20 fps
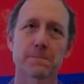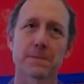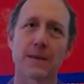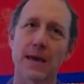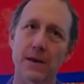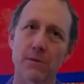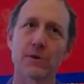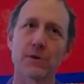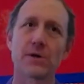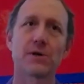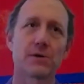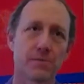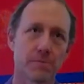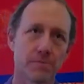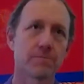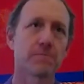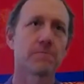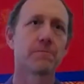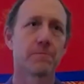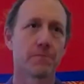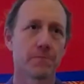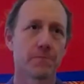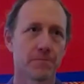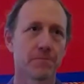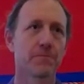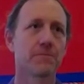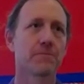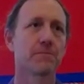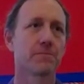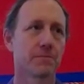and will
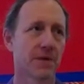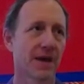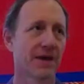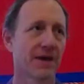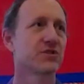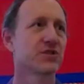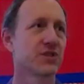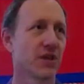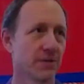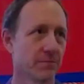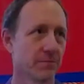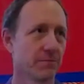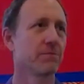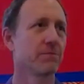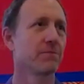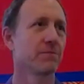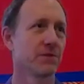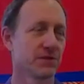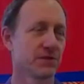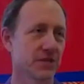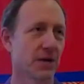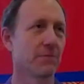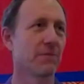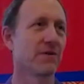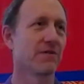have some, some